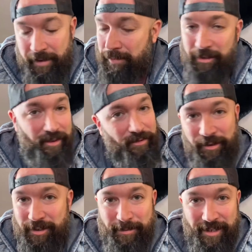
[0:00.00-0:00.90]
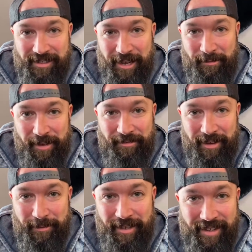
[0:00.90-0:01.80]
I'm looking forward to spending time with my
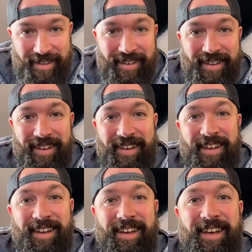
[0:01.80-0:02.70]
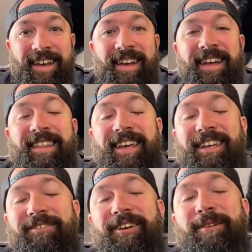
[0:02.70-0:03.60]
family.
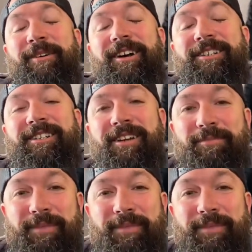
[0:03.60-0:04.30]
Thank you very much.